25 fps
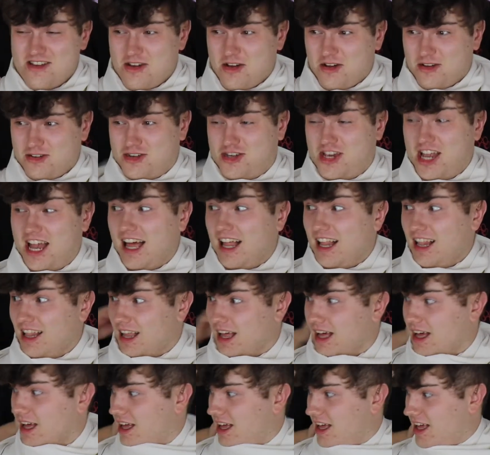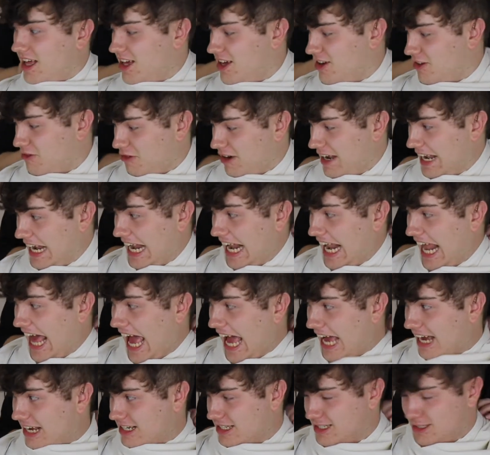you chill.
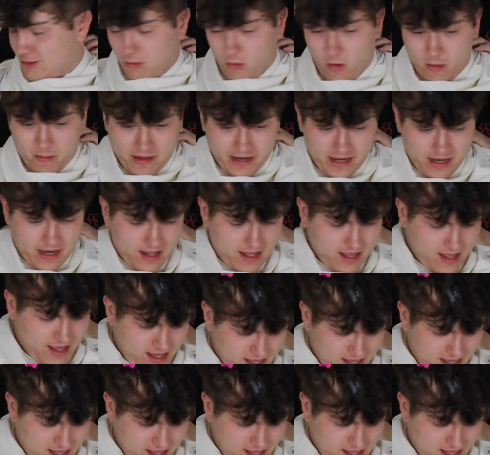Relax, woman.